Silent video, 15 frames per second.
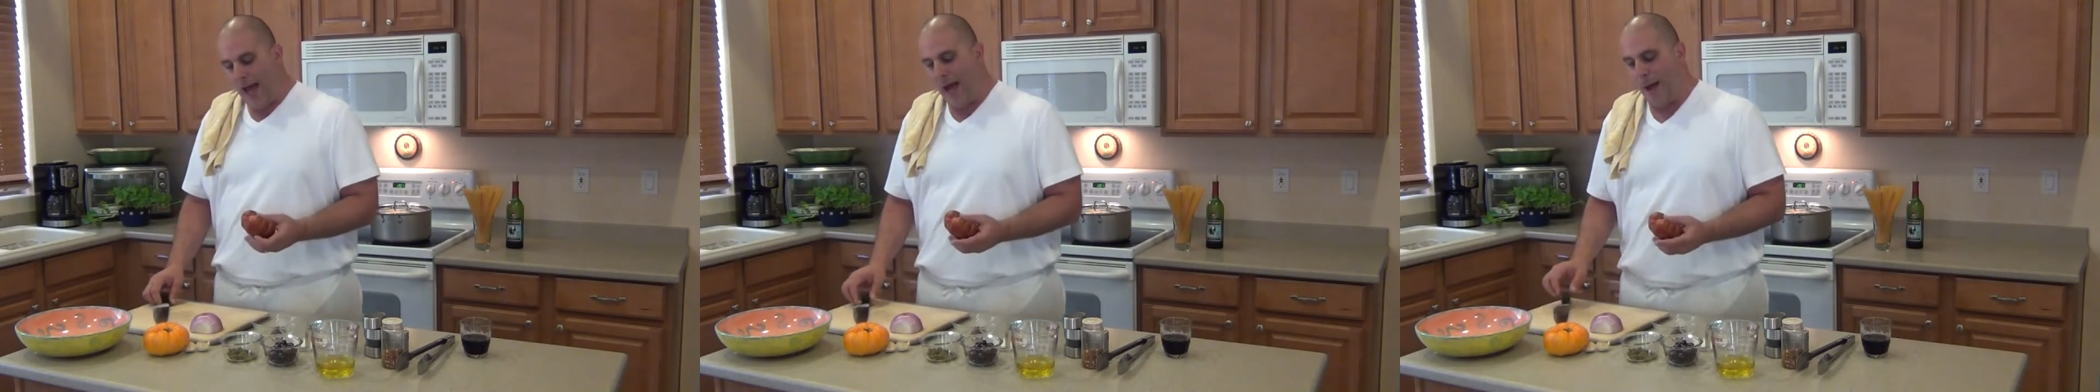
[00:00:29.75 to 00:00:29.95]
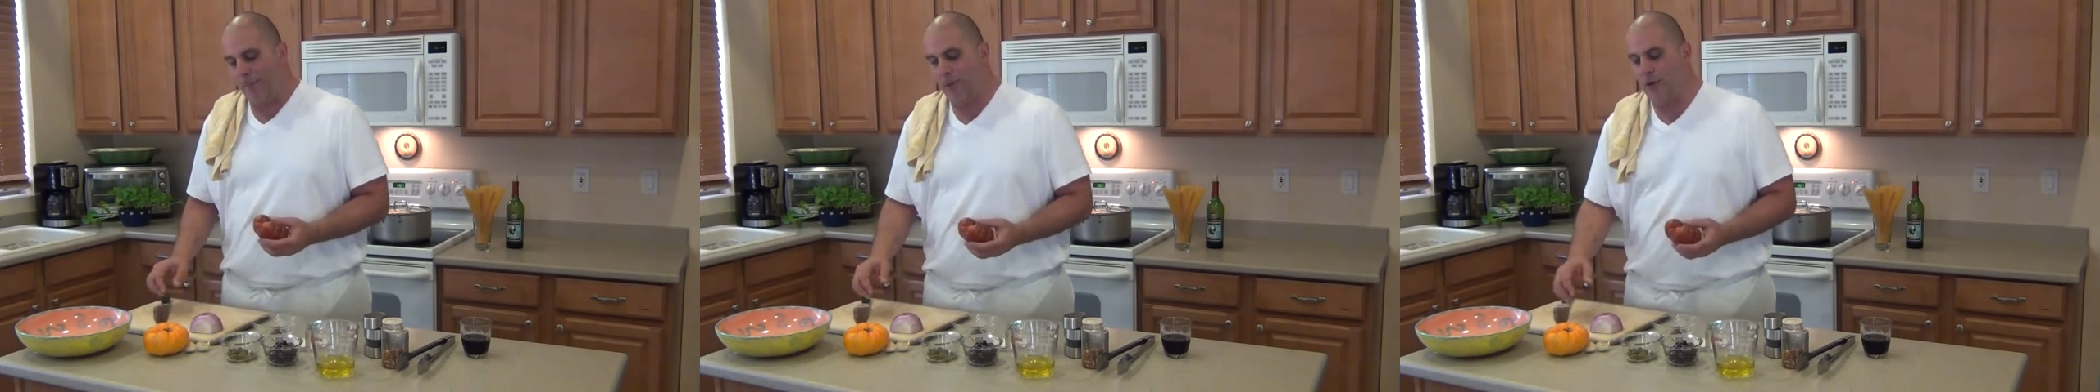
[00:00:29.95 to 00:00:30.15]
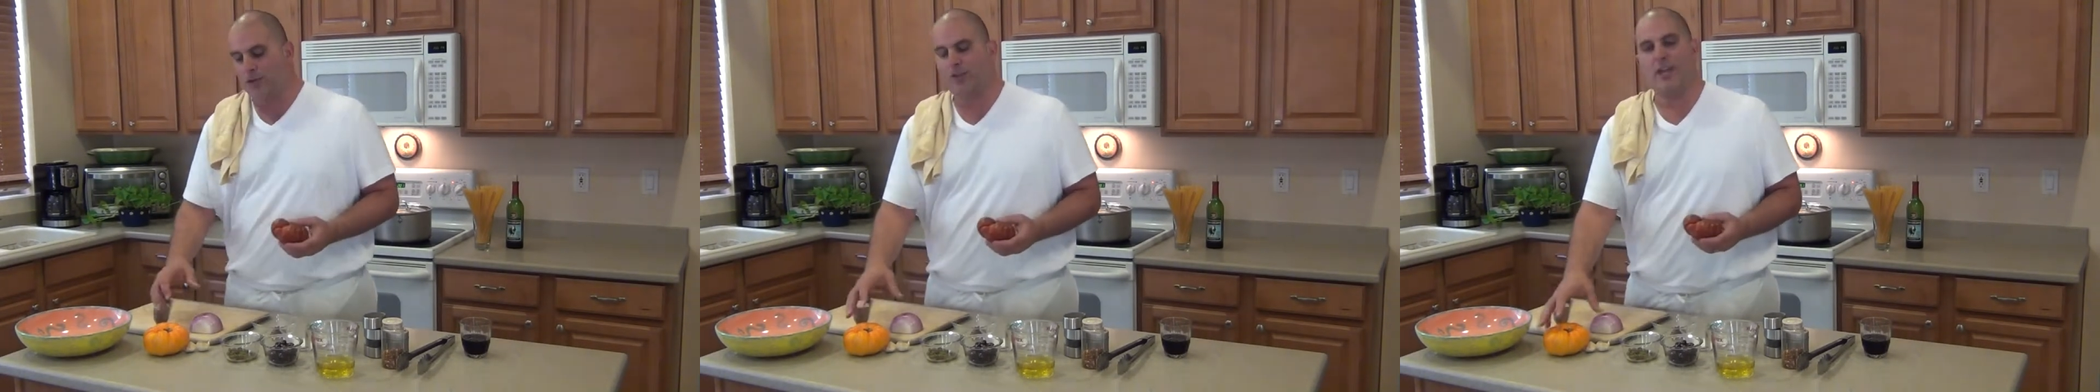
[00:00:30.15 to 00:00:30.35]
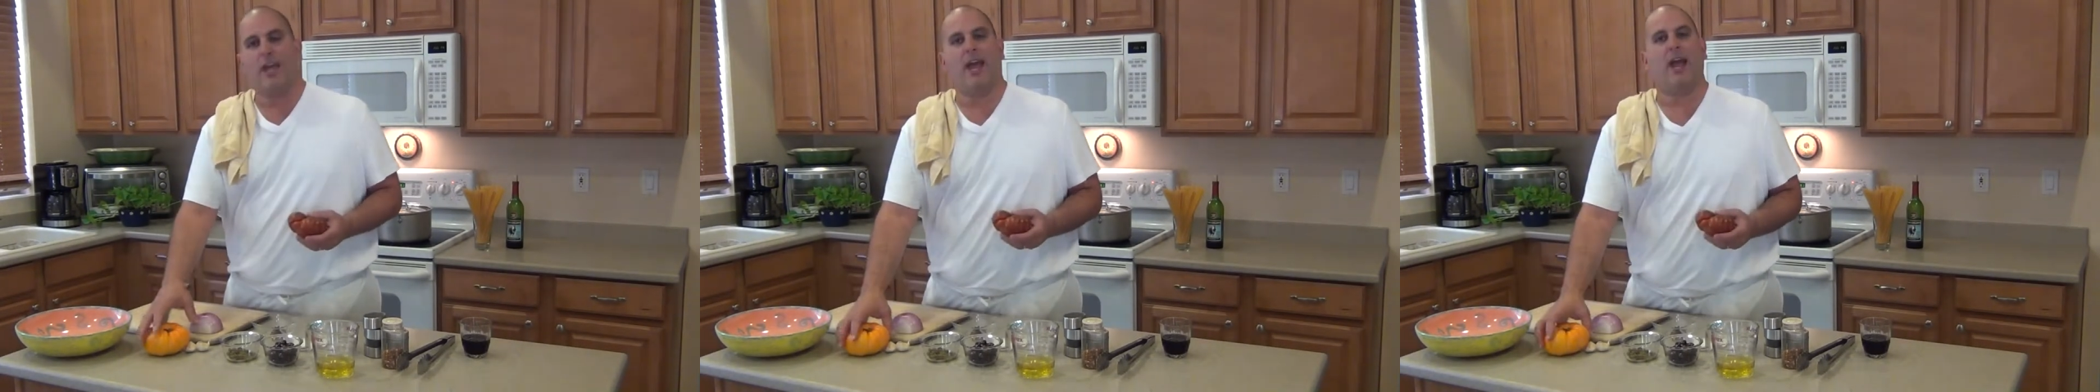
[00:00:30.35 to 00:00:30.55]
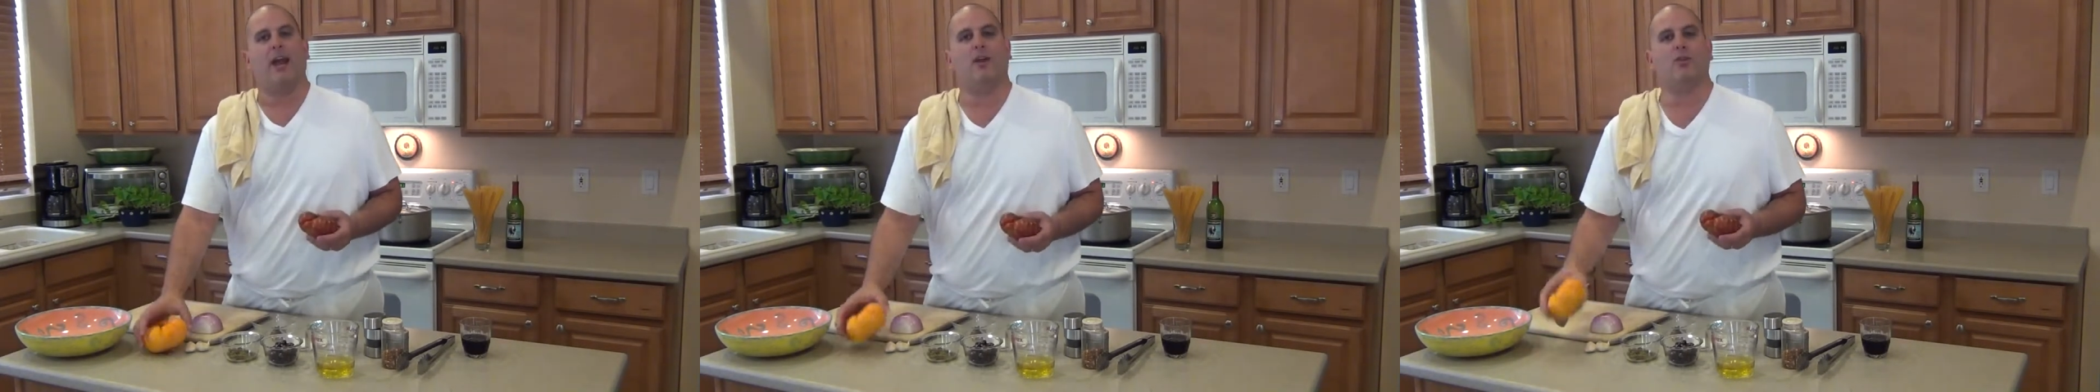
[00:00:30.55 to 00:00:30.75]
I'm using
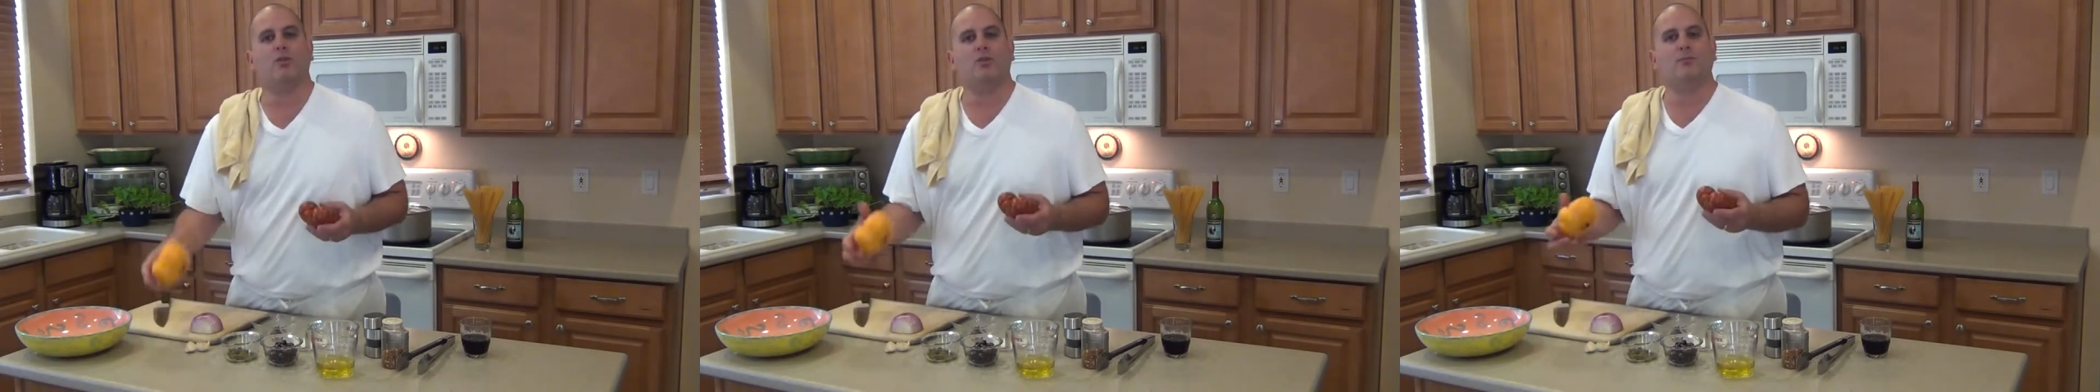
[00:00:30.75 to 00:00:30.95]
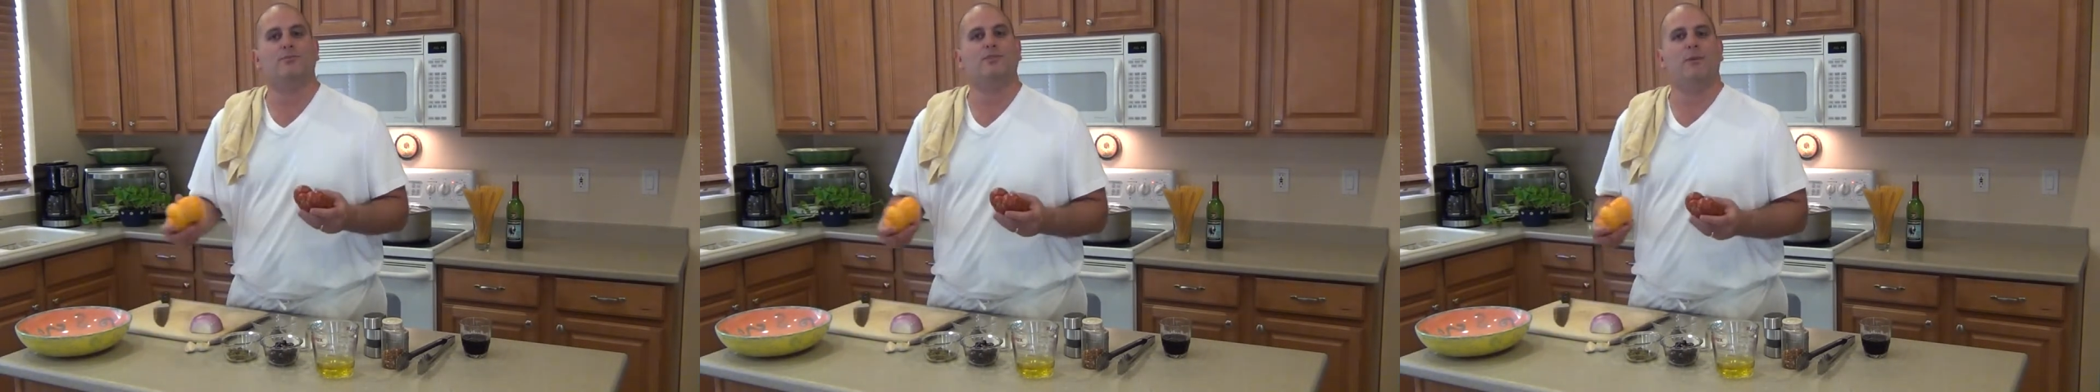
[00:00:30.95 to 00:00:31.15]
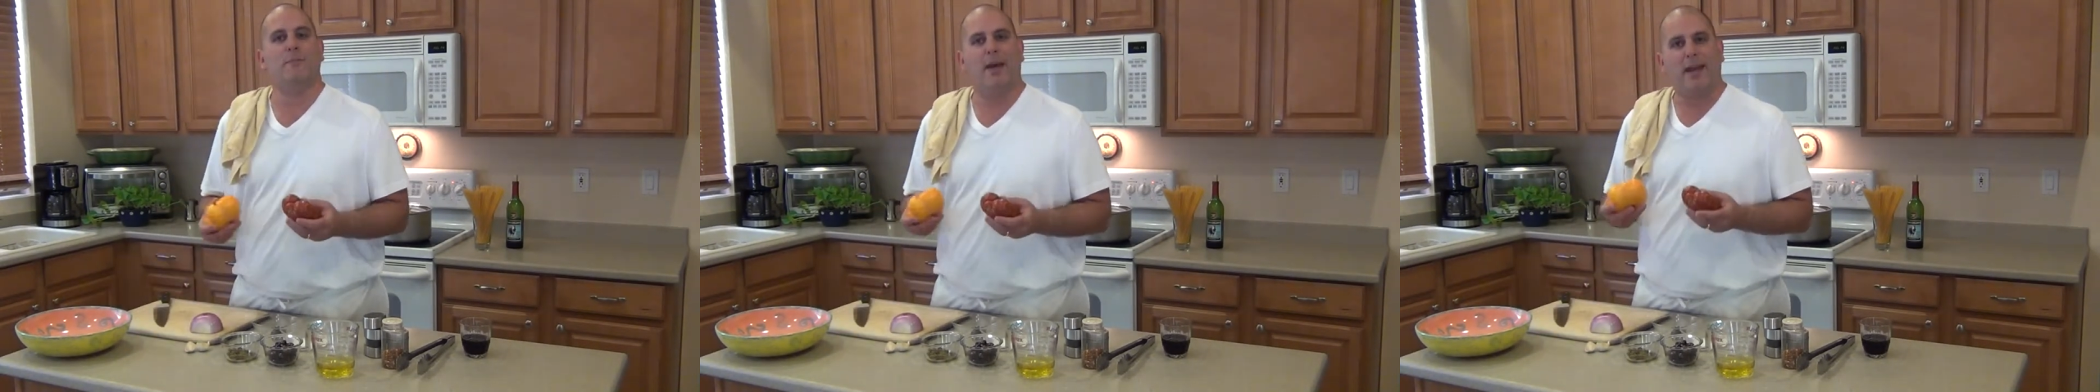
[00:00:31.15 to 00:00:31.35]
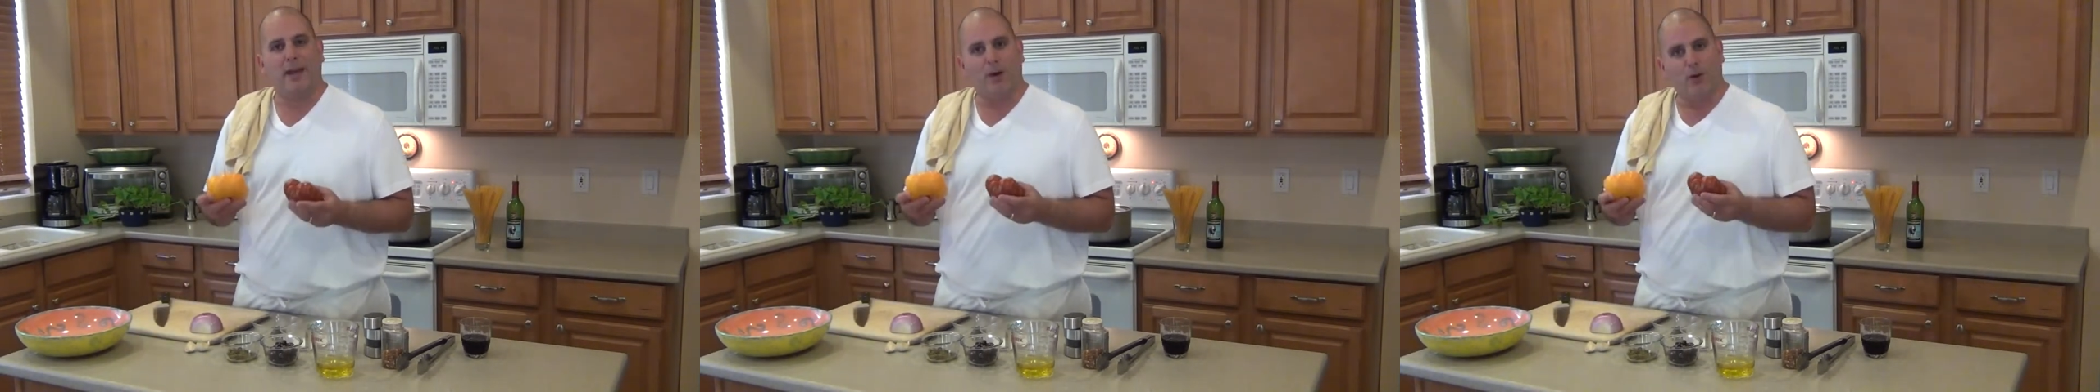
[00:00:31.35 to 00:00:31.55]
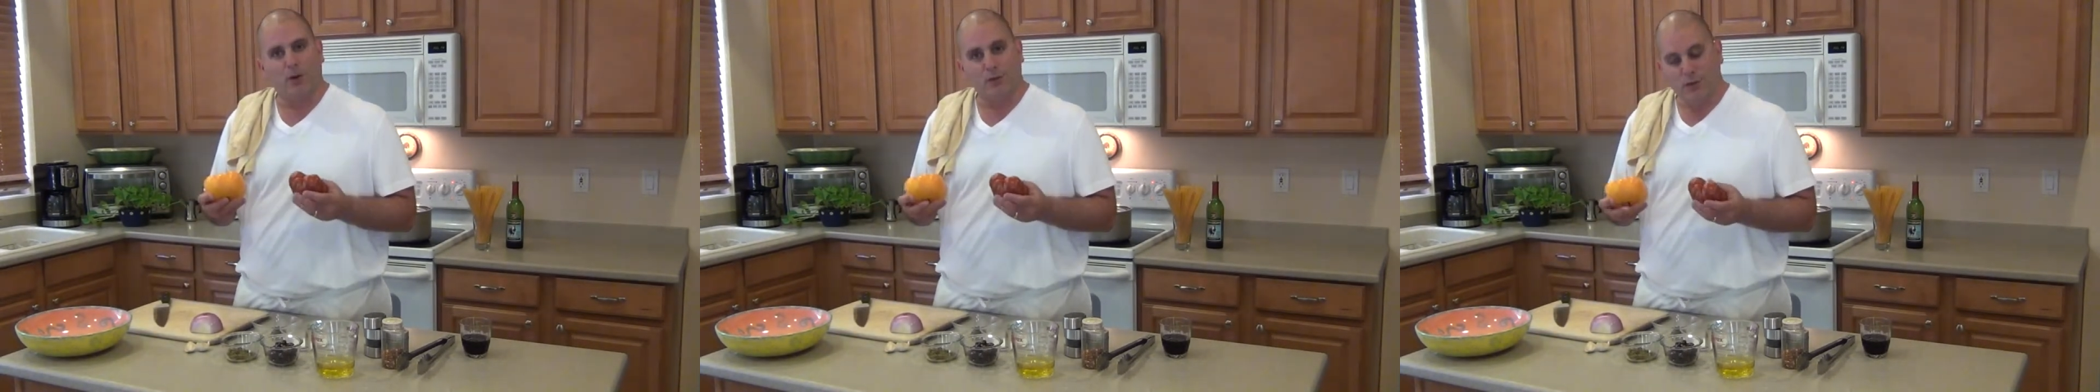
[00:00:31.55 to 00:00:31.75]
heirloom
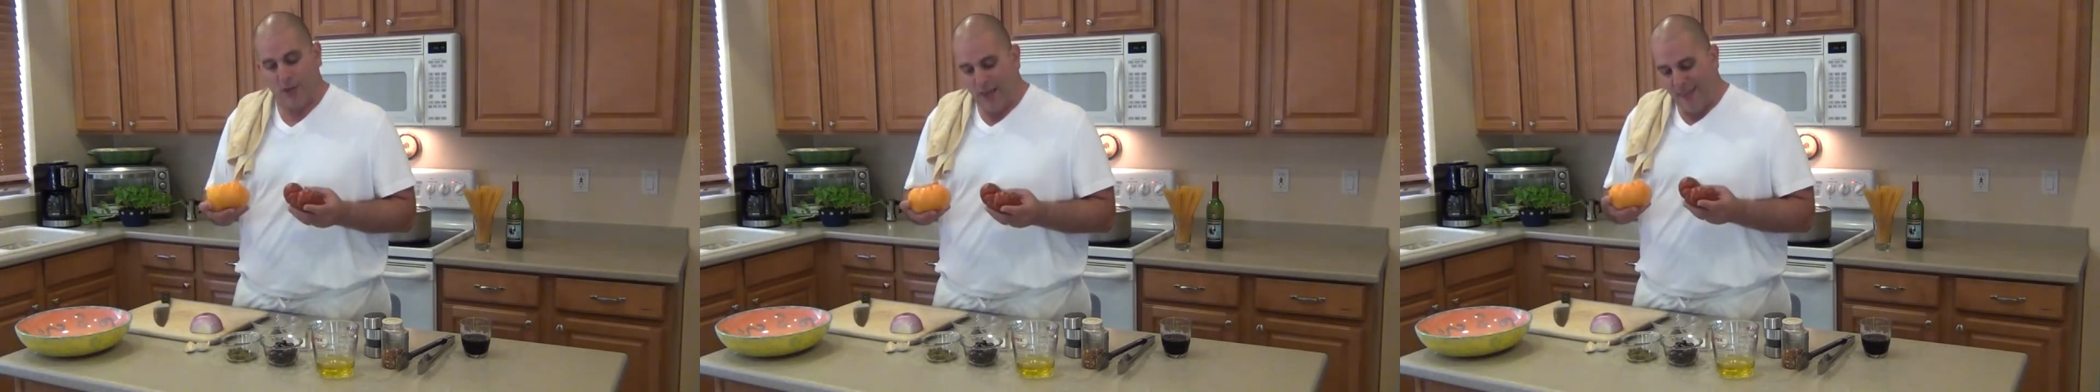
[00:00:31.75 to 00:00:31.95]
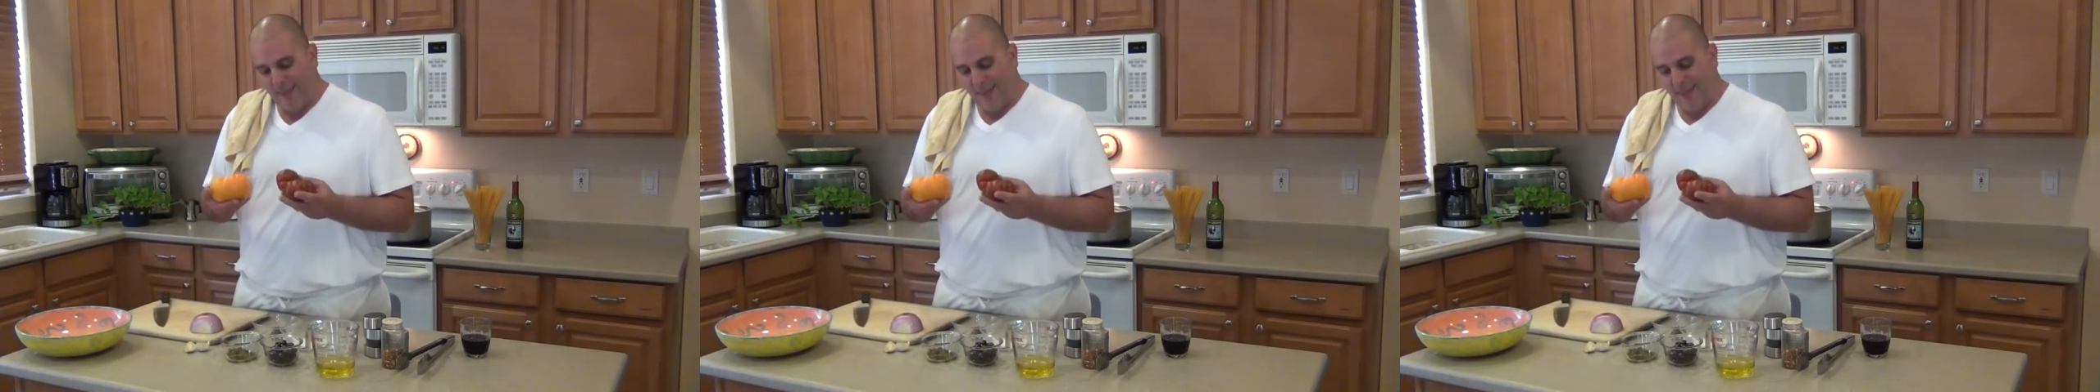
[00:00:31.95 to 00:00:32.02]
tomatoes